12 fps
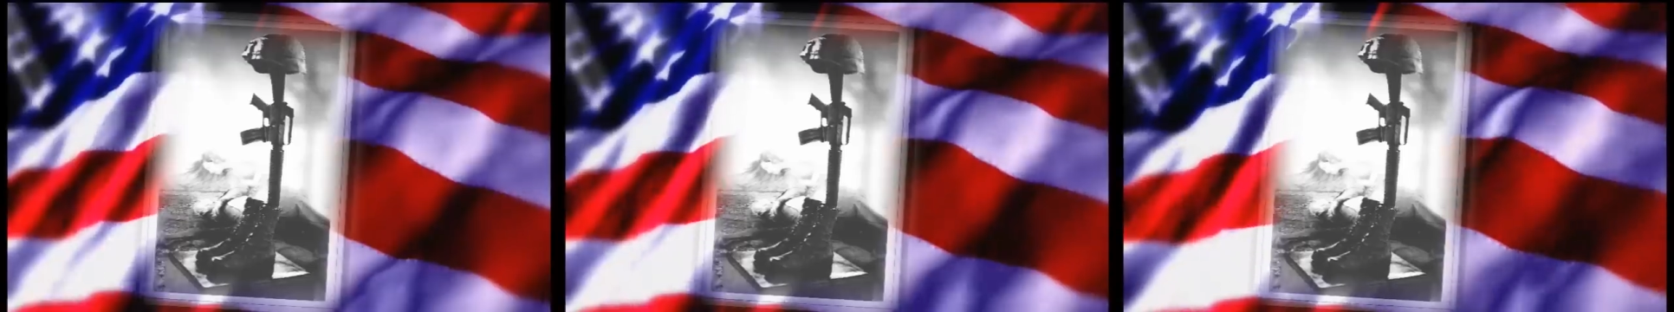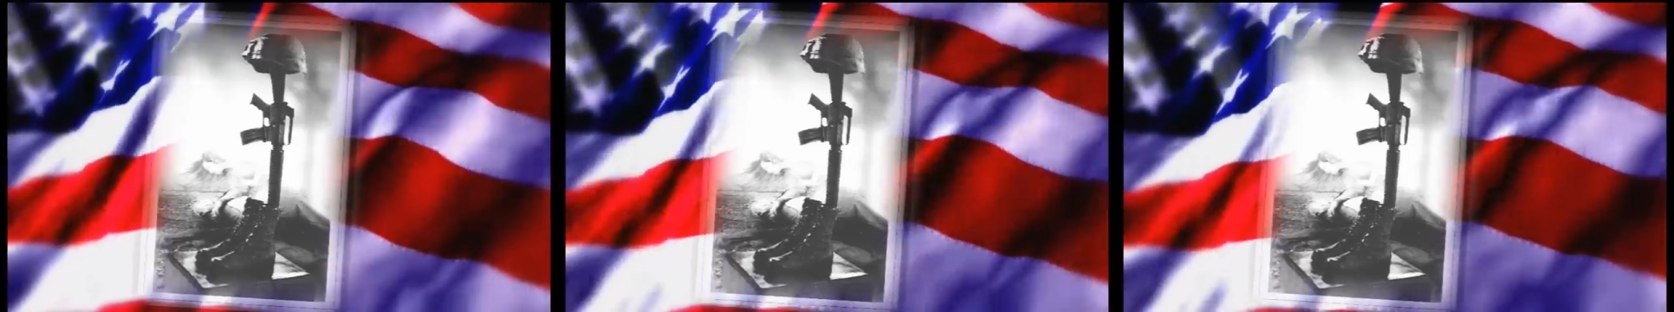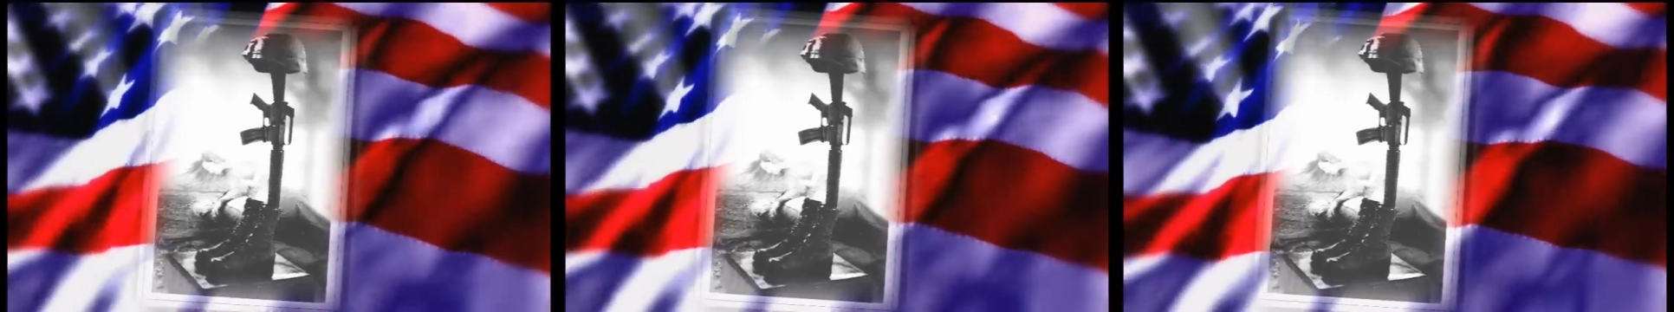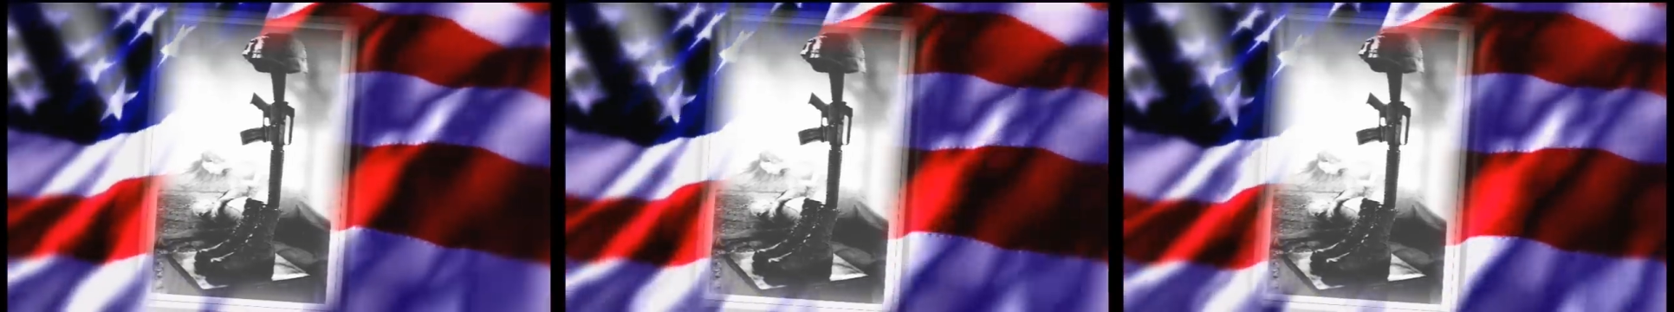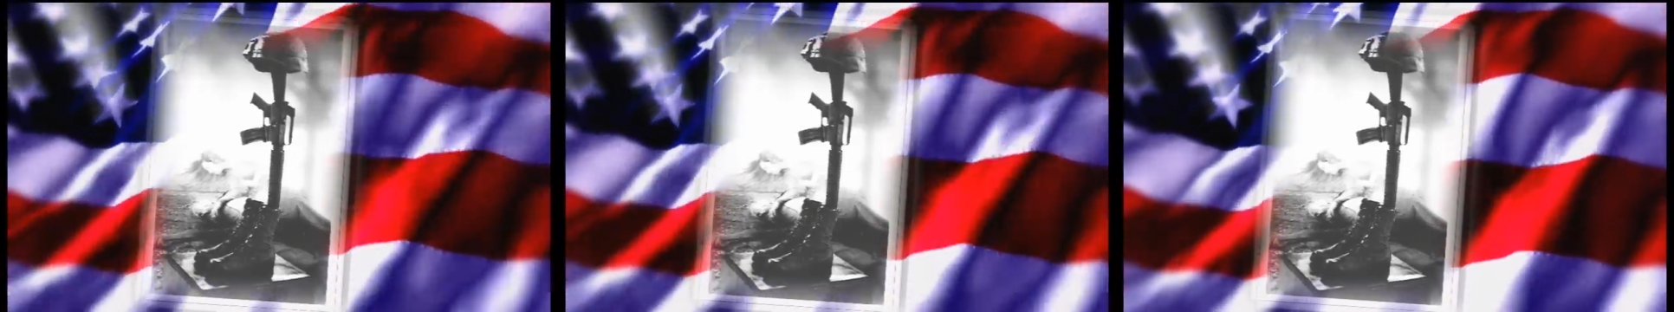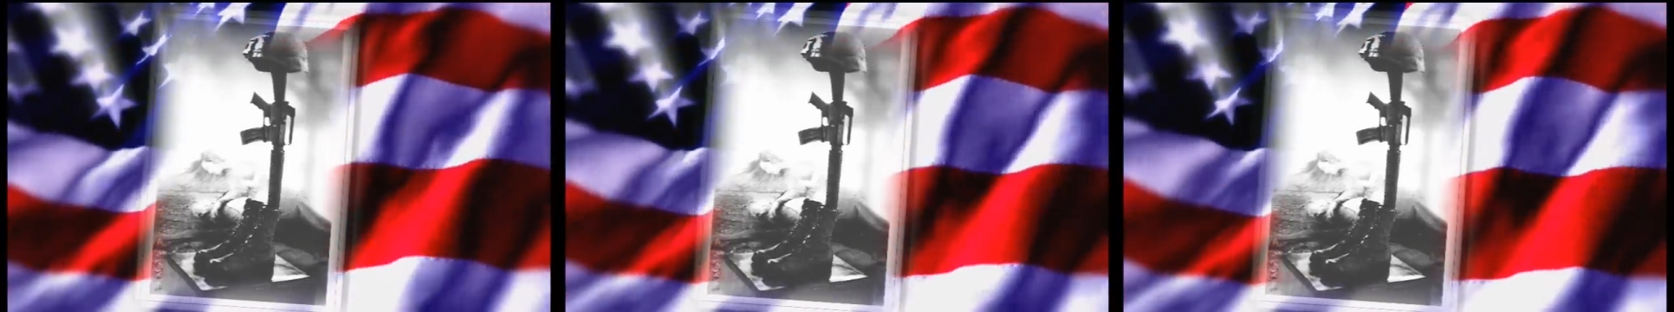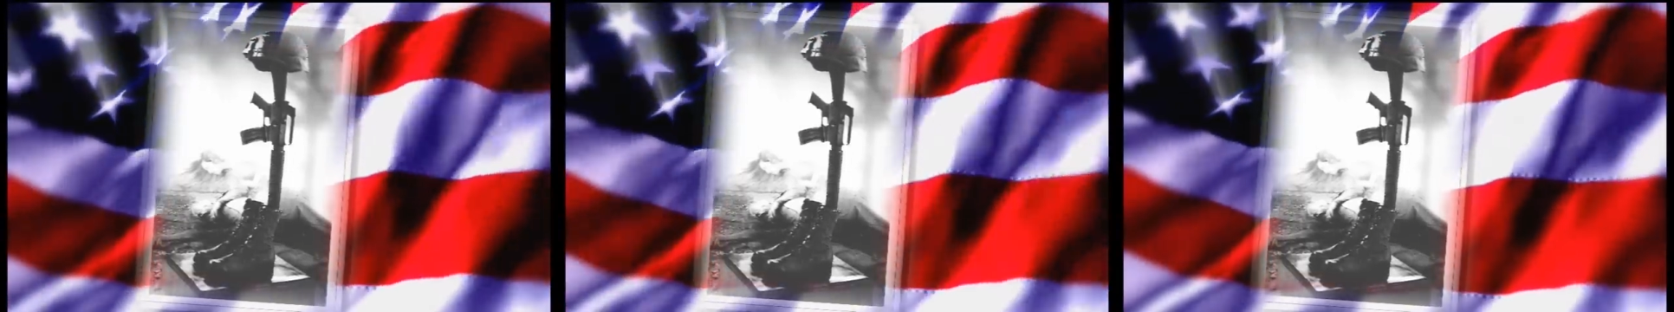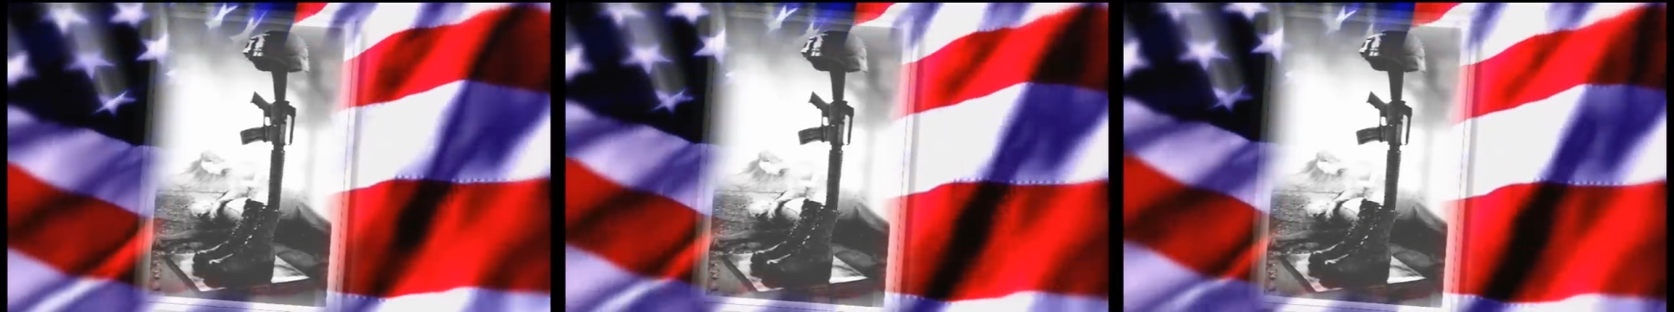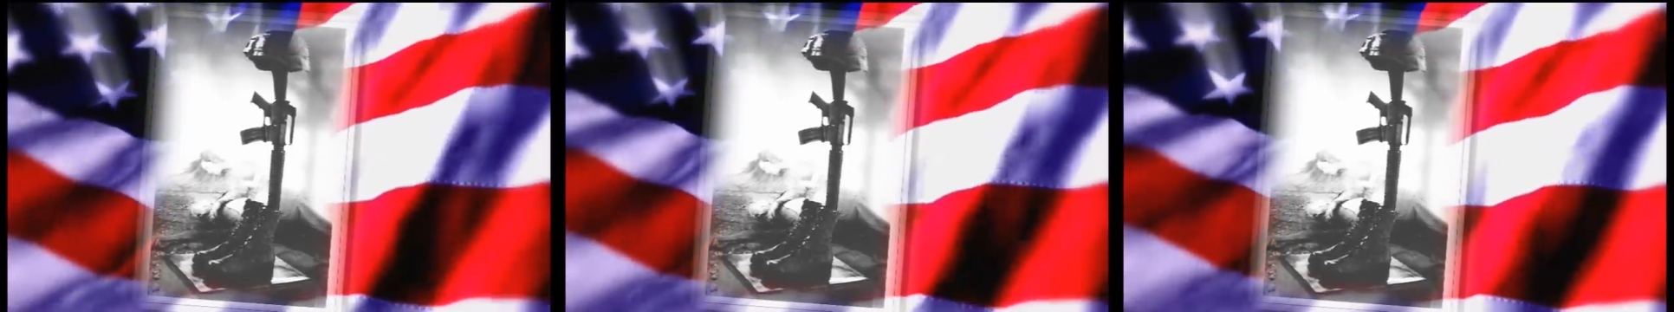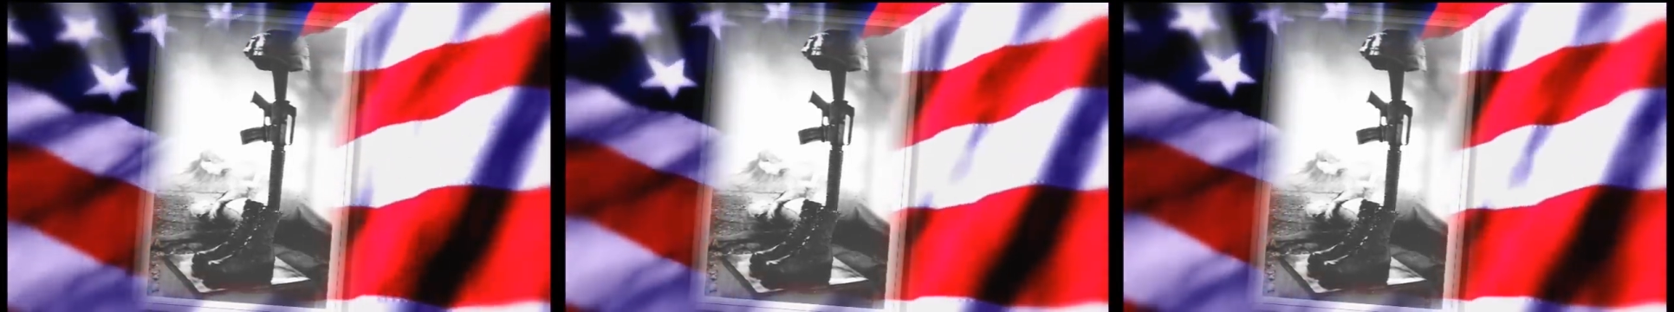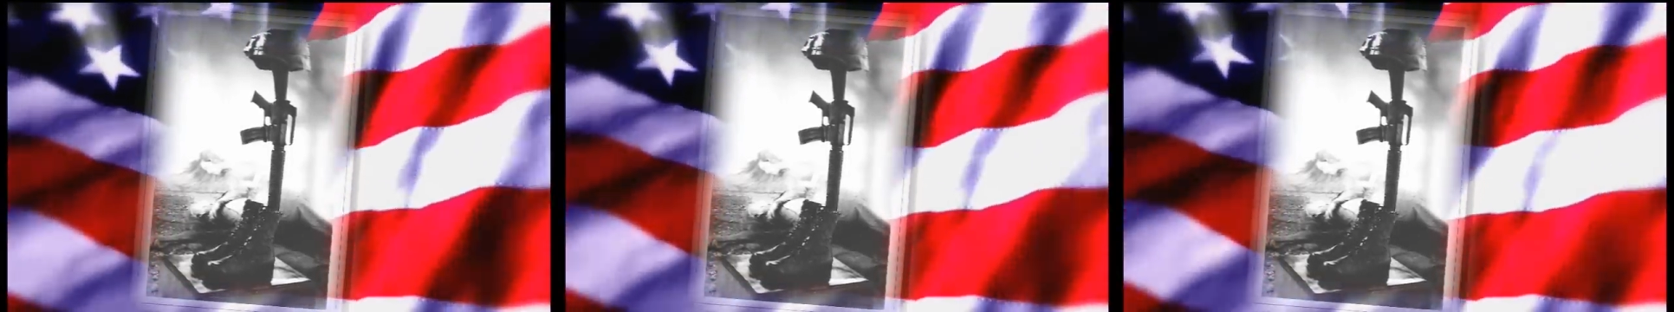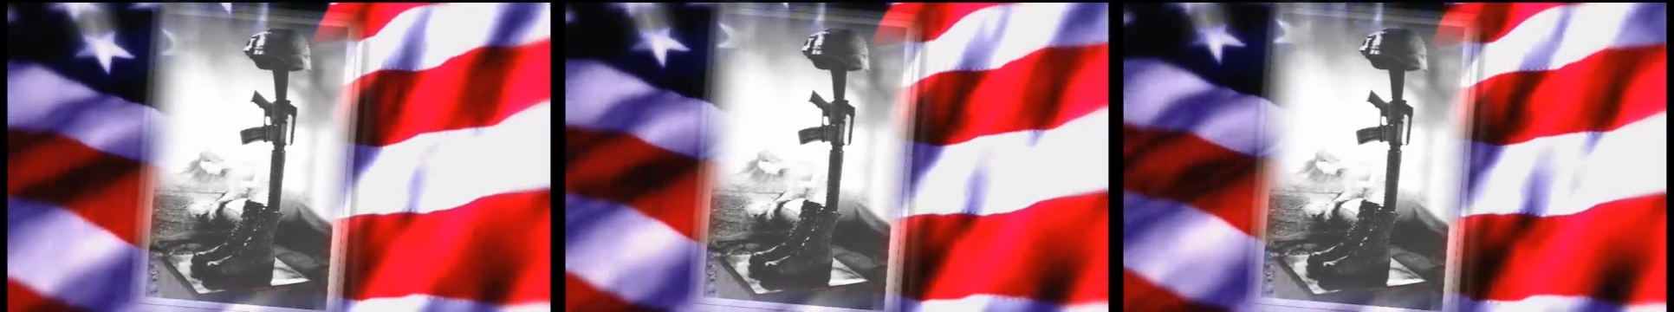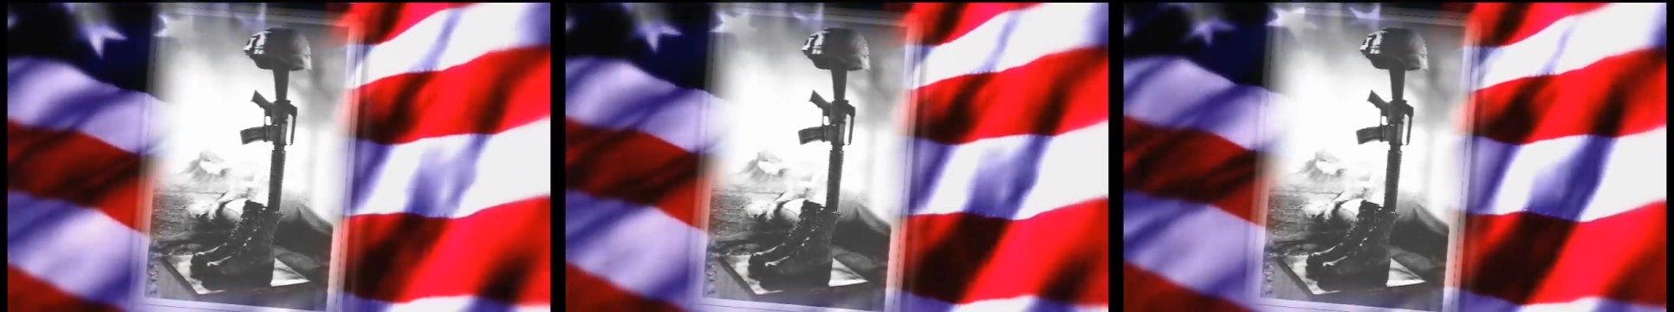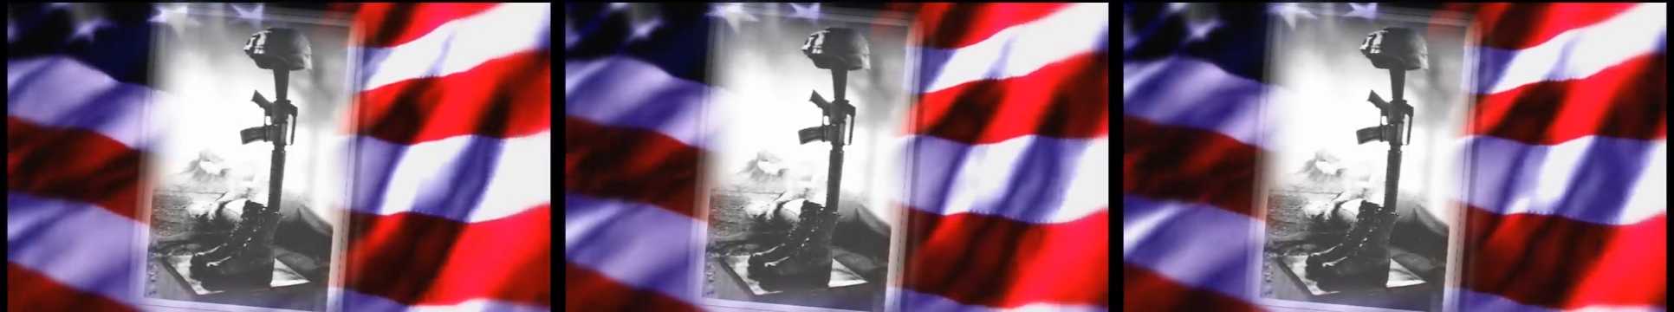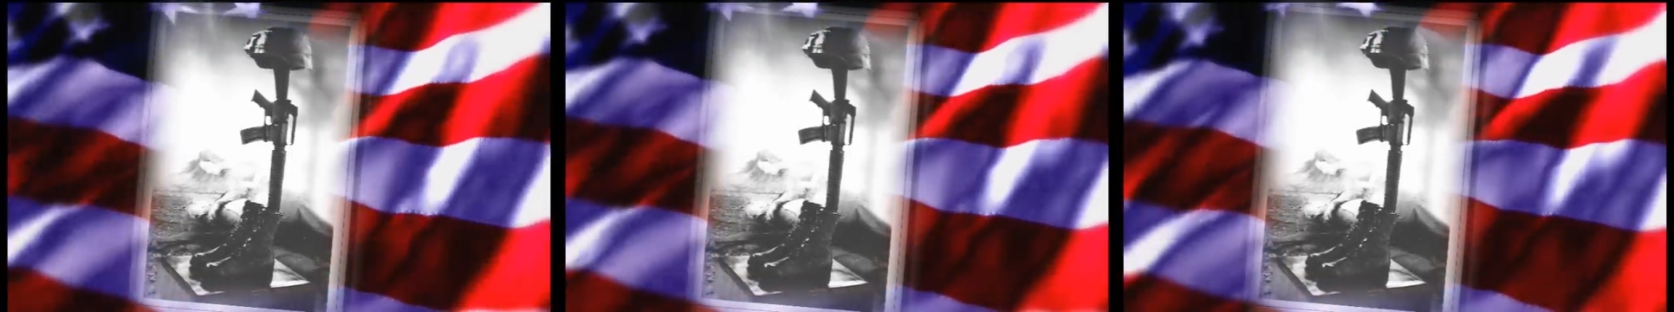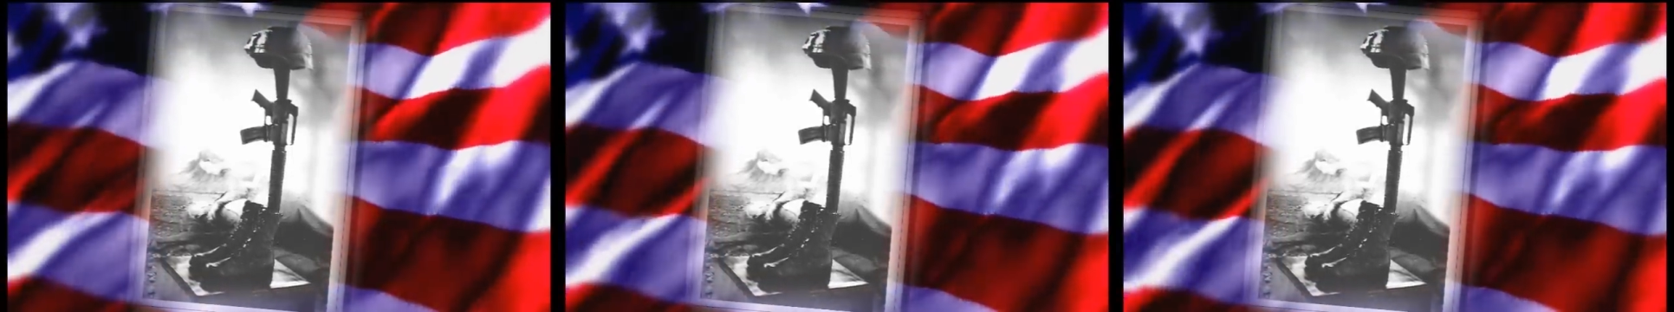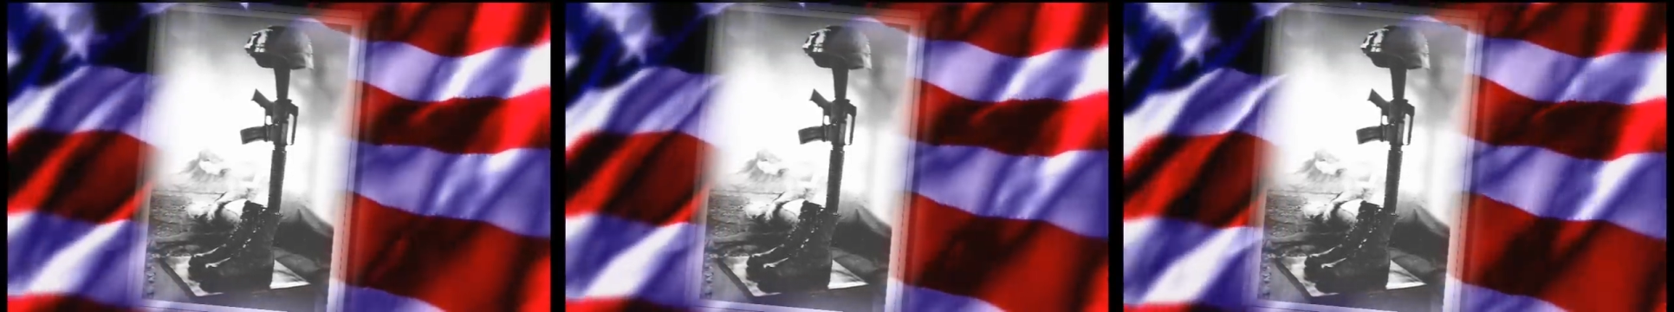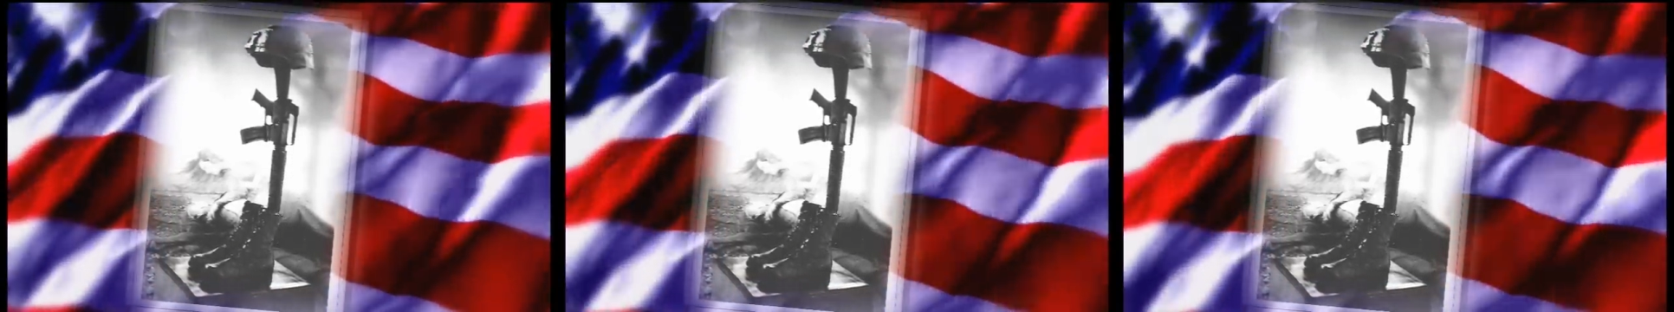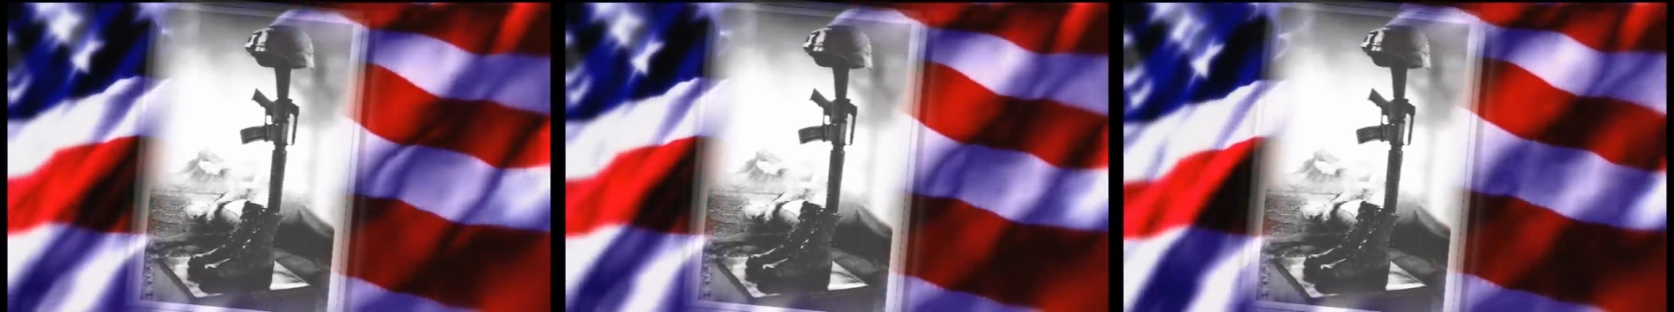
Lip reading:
Nobody's mouth can be seen.